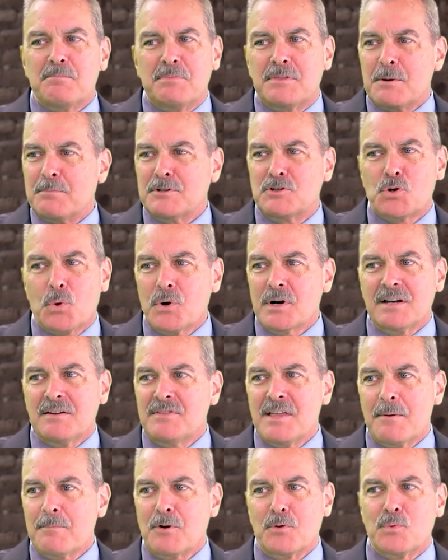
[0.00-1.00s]
the majority of
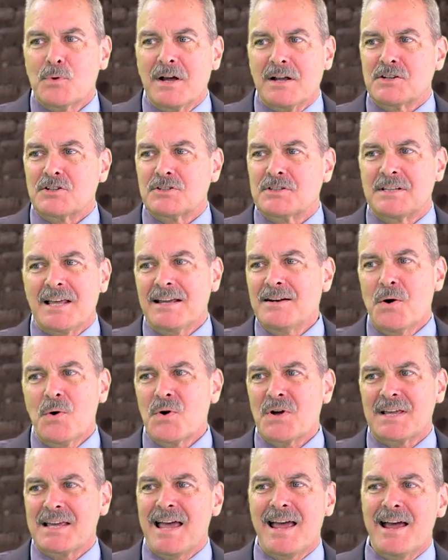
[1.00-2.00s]
them are rich. They
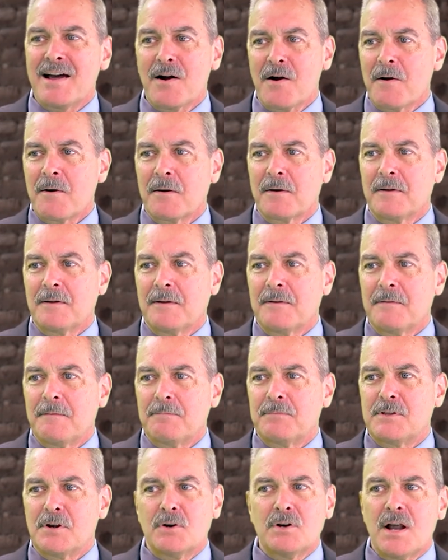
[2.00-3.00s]
don't care. Mm.
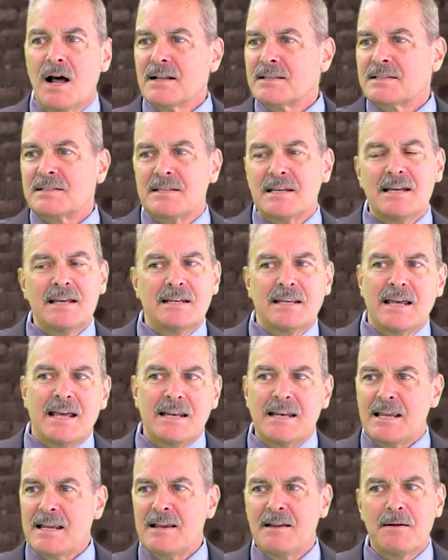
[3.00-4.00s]
They're not seeing
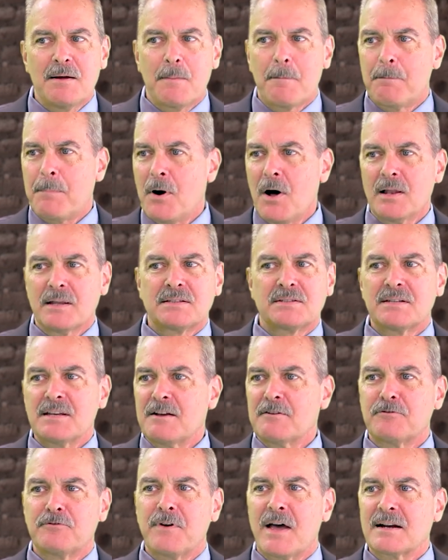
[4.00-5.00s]
any policy
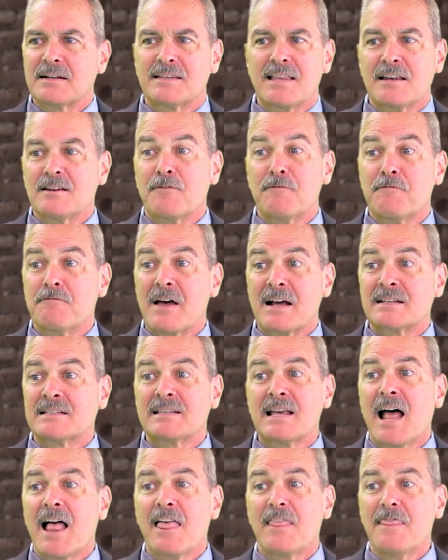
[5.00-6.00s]
effect that
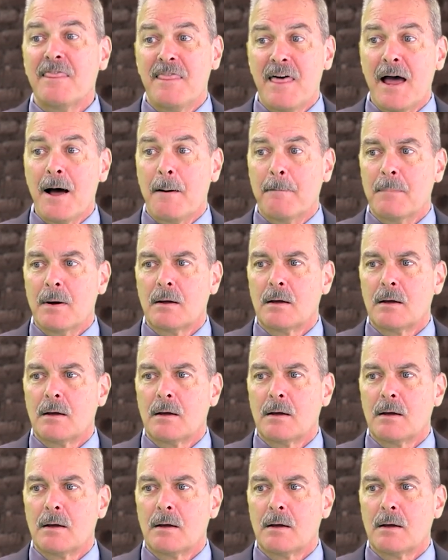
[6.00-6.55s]
affects them.